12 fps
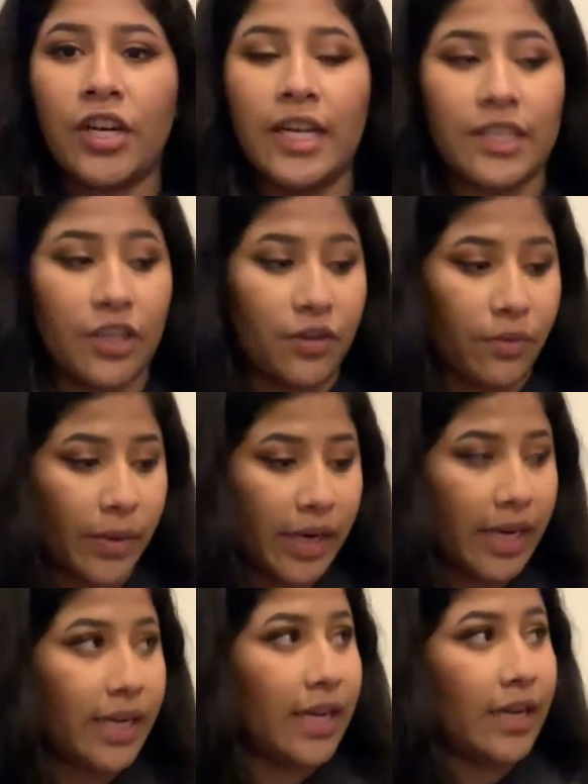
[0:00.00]
It's a
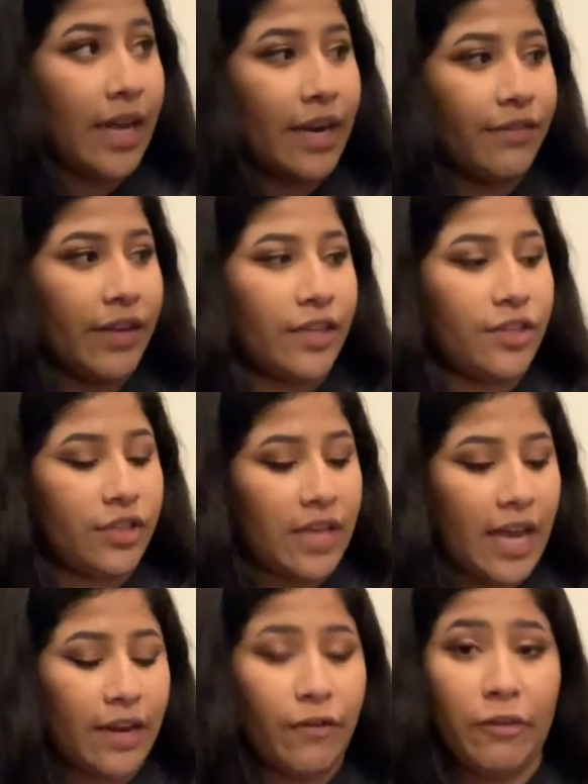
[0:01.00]
green kind of like to
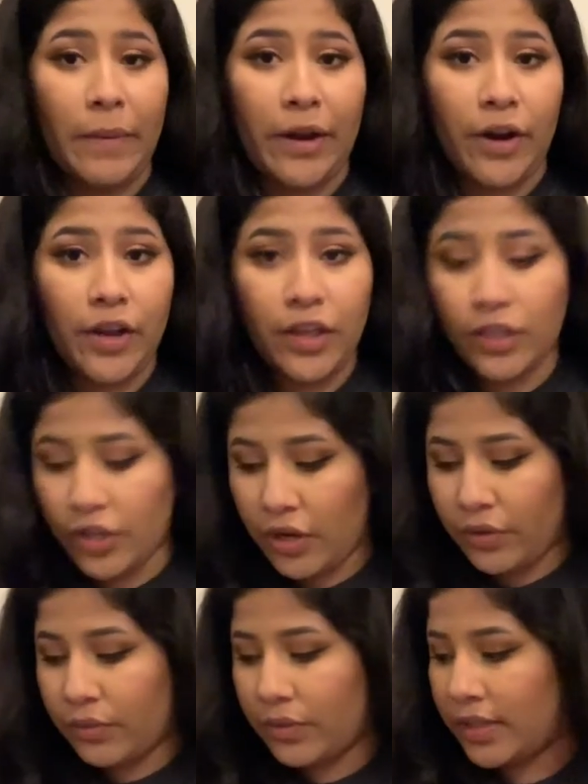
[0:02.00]
tie in with my earthy
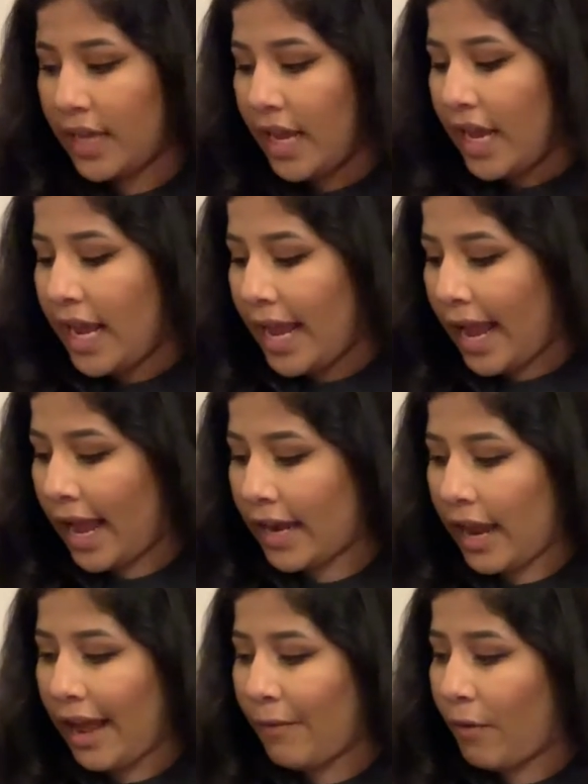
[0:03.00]
tones. And
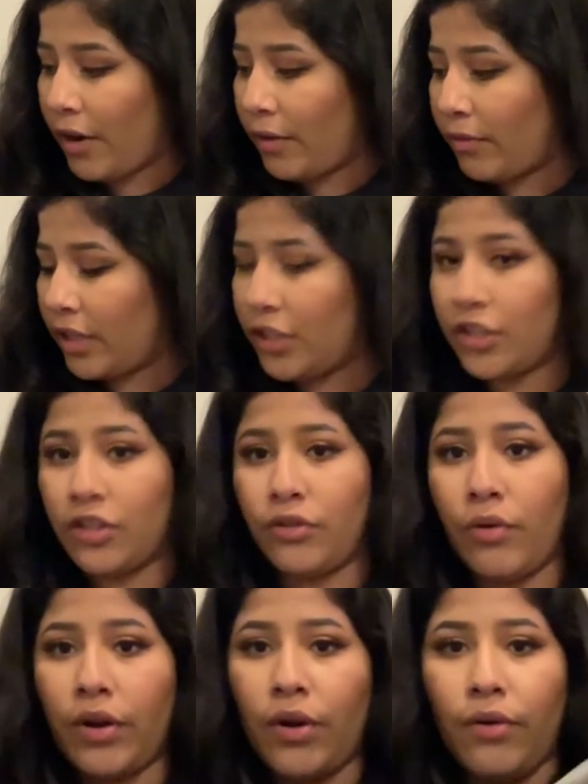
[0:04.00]
I want to really just
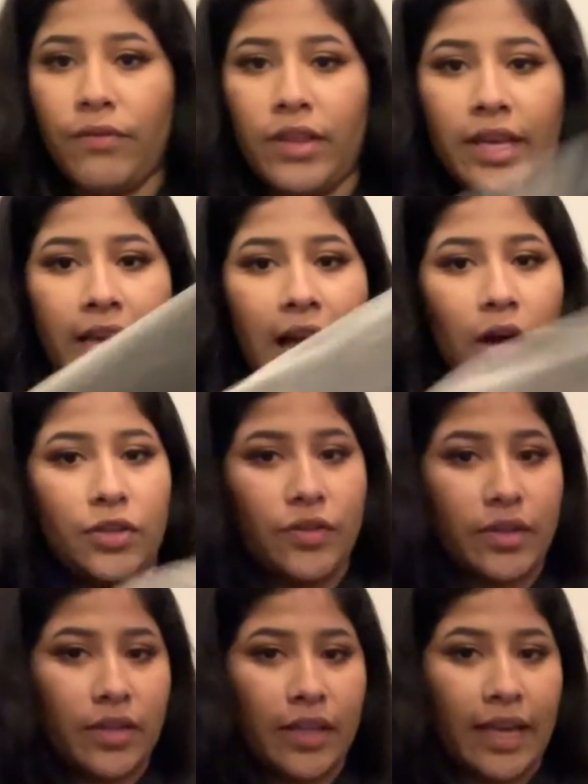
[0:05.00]
throw it over the couch
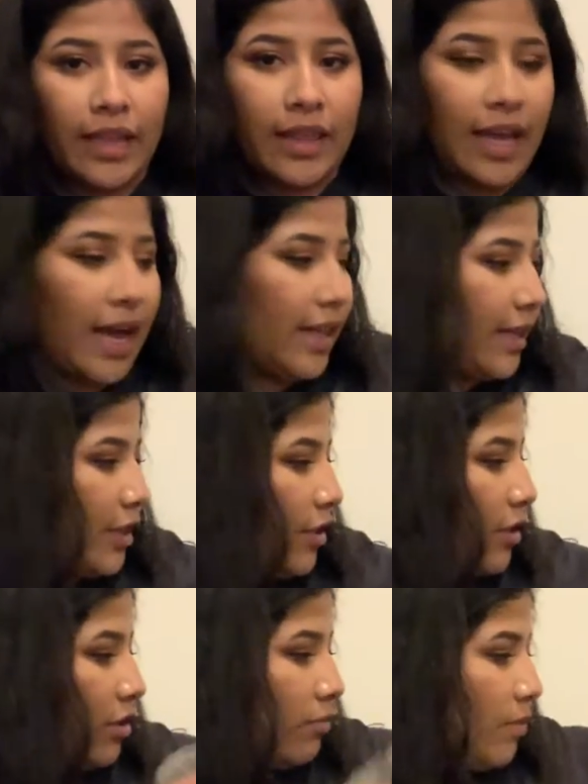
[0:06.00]
like that, like
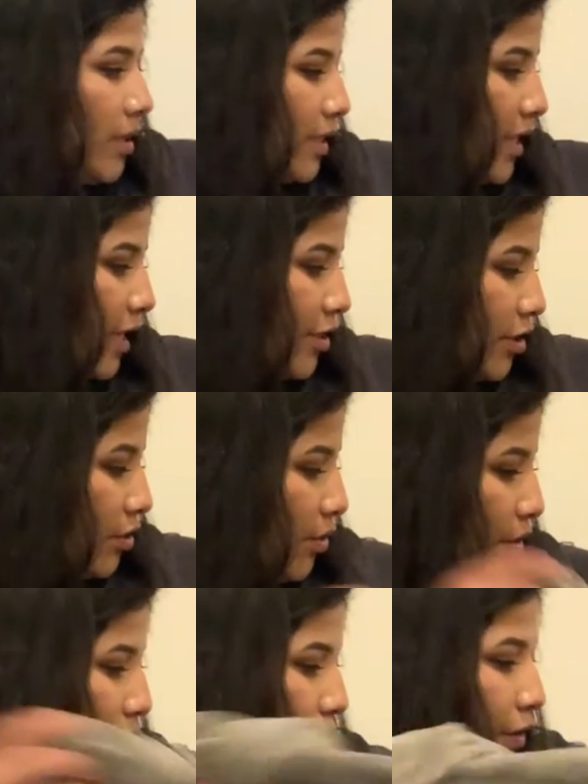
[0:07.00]
on one side, just throw
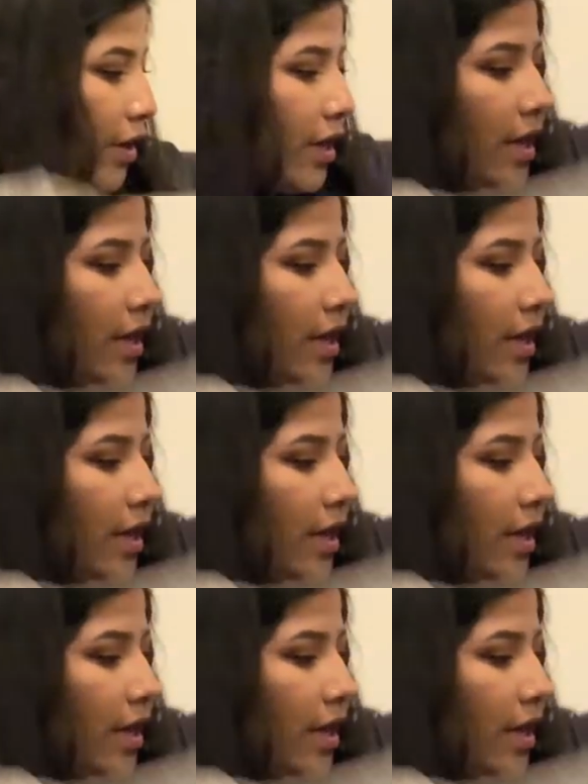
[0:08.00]
it over.